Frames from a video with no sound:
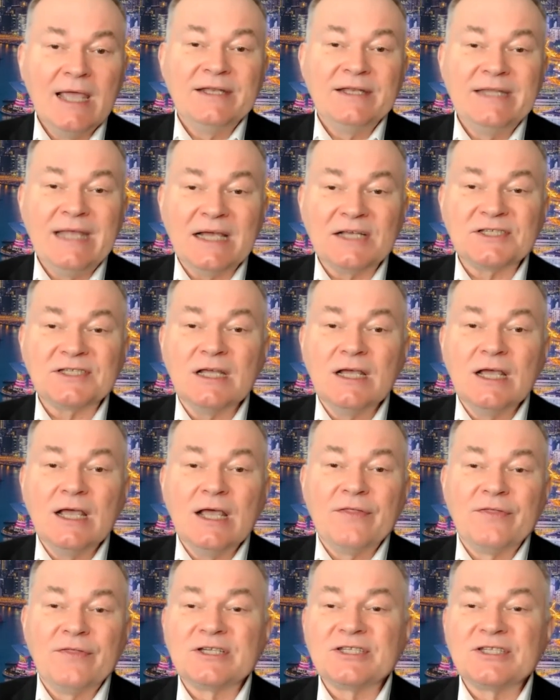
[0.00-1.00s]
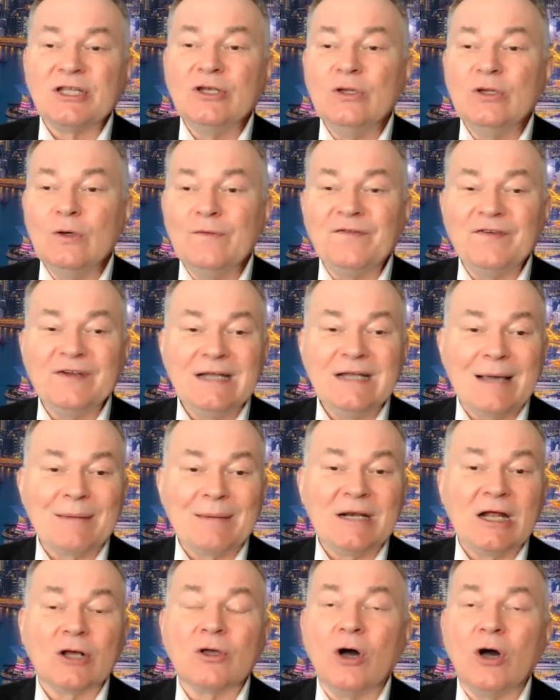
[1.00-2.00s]
Next, there's a new
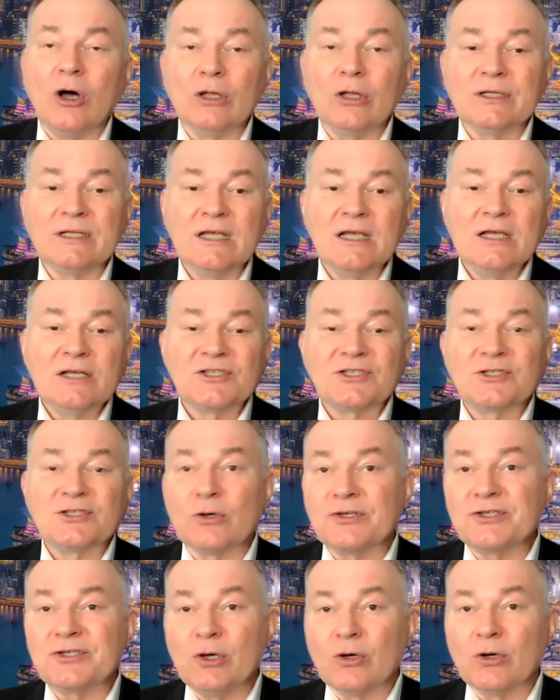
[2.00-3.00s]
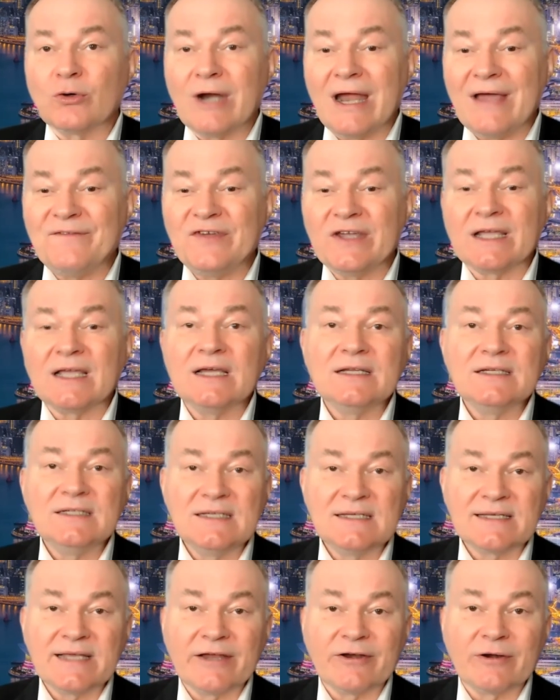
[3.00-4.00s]
phenomenon called sociographic
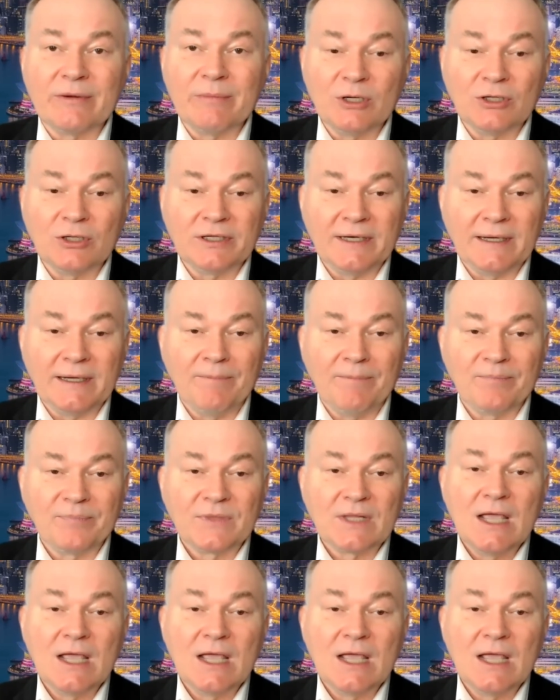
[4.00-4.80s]
desirability.